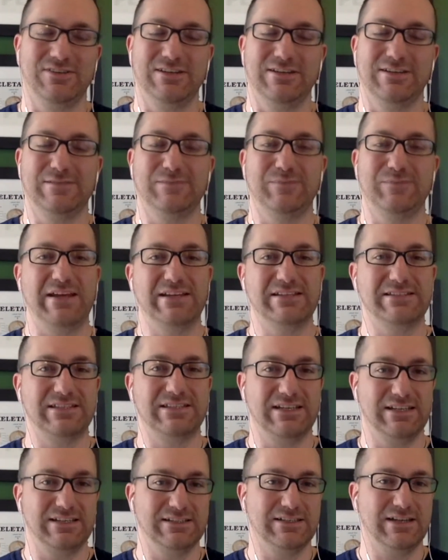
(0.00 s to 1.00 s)
It is based
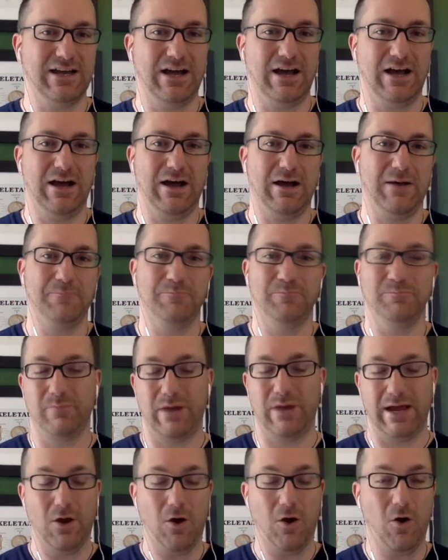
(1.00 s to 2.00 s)
in
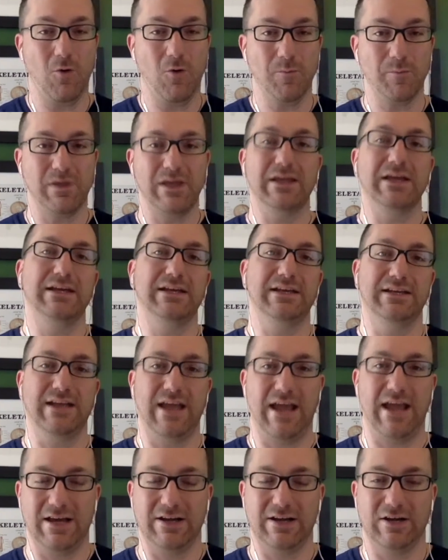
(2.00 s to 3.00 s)
my home in
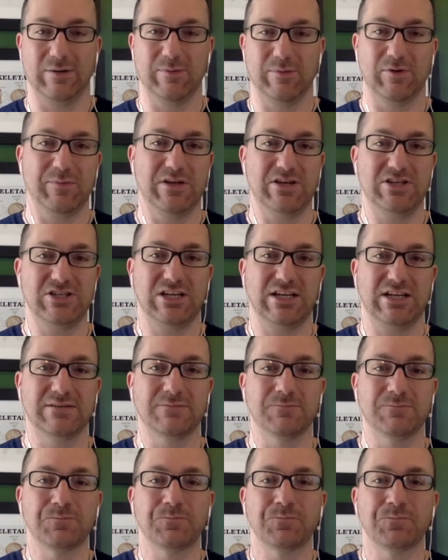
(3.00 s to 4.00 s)
Ann Arbor, Michigan.